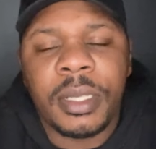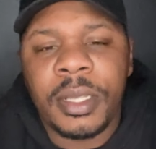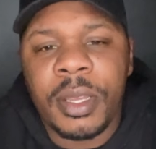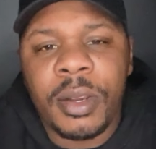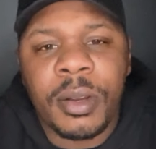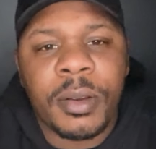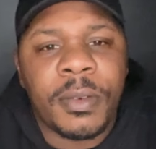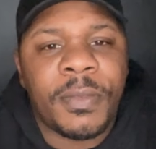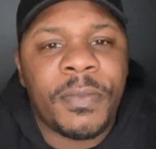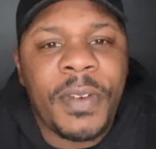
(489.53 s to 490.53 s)
they're
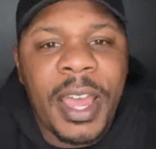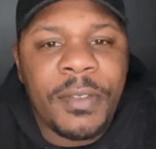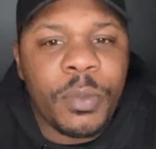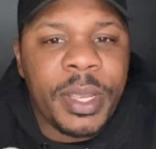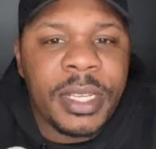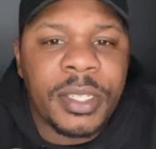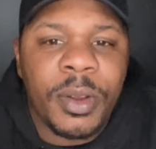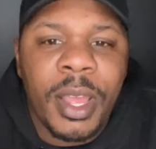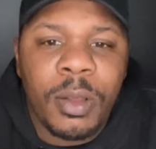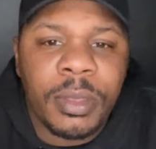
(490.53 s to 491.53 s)
5 weeks, they're
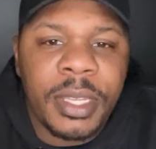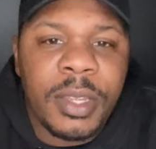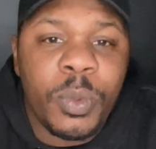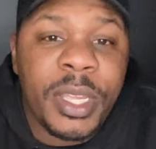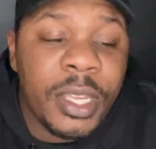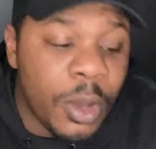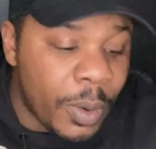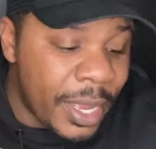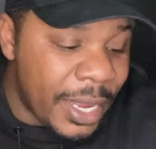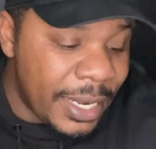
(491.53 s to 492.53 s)
healthy, we go
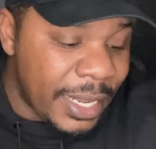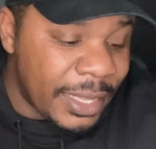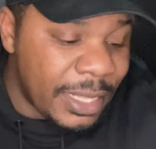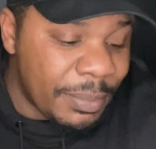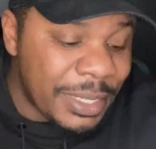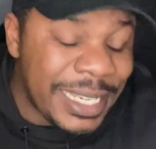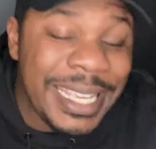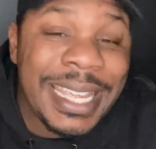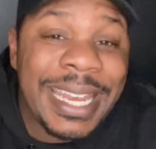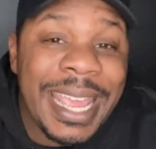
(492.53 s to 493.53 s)
ahead and get them
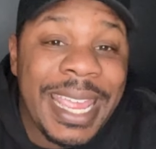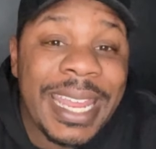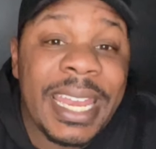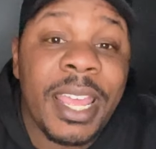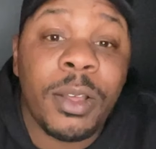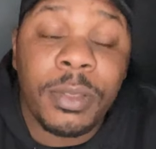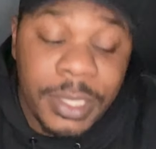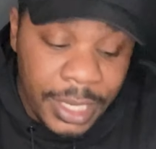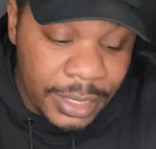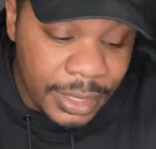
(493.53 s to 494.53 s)
DNA and health
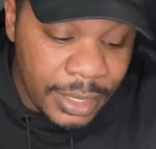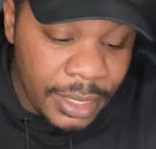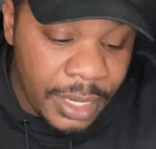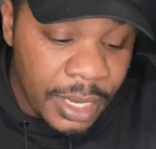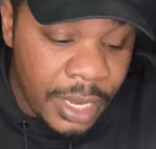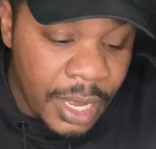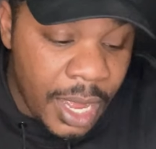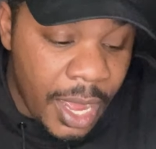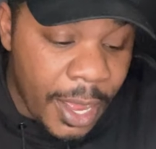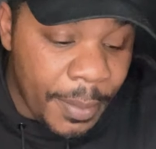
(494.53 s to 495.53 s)
tested.
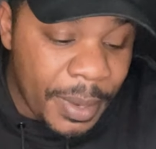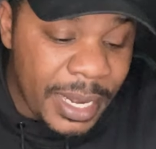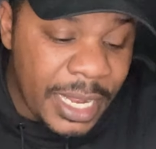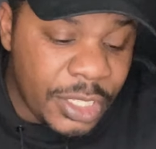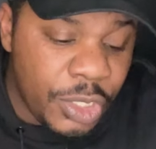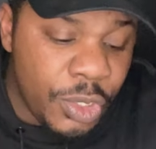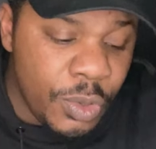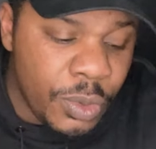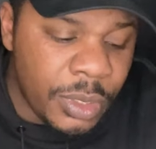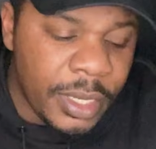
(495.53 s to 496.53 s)
And that's
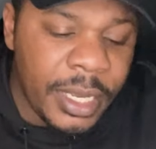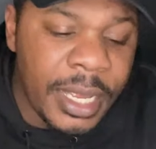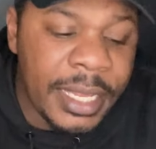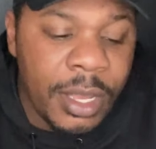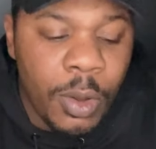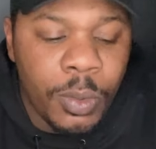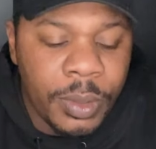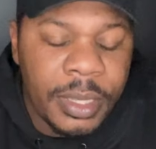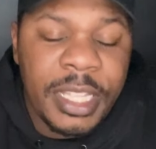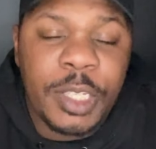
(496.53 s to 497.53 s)
usually,
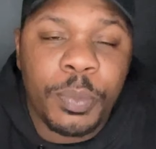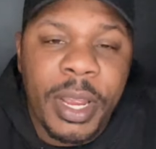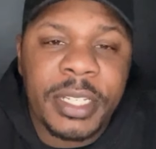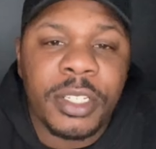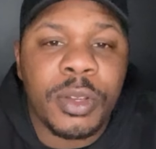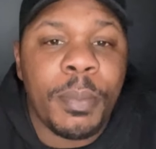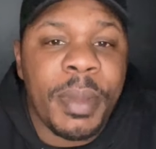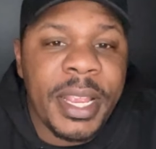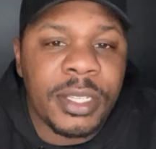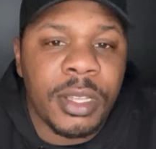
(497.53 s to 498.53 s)
these prices are
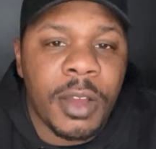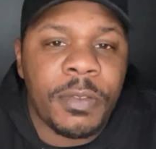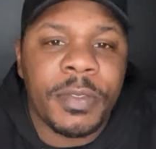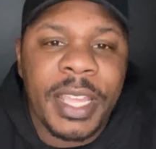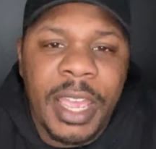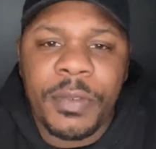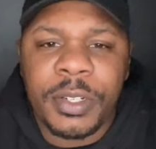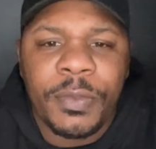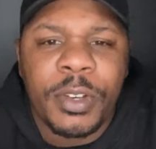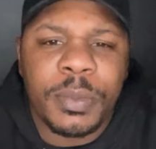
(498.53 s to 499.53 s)
based off of the average
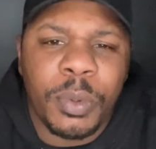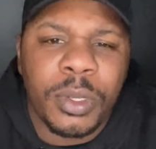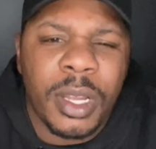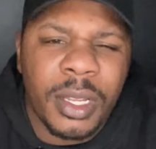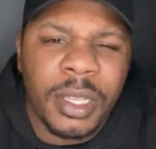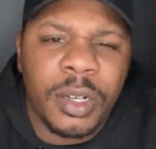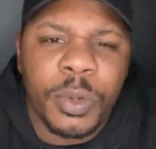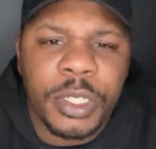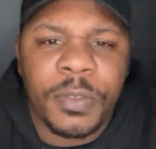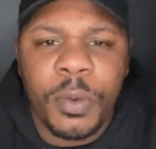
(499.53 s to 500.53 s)
French Bulldog litter,
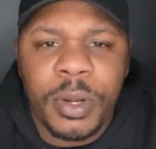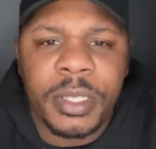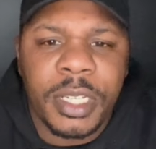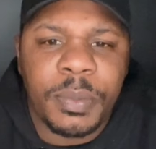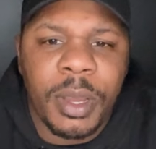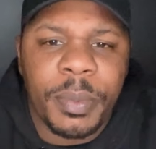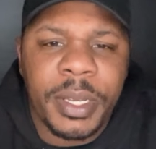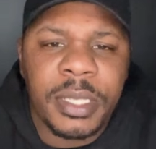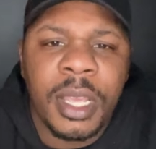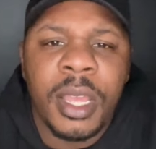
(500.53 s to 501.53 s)
which is 4 to 6 puppies.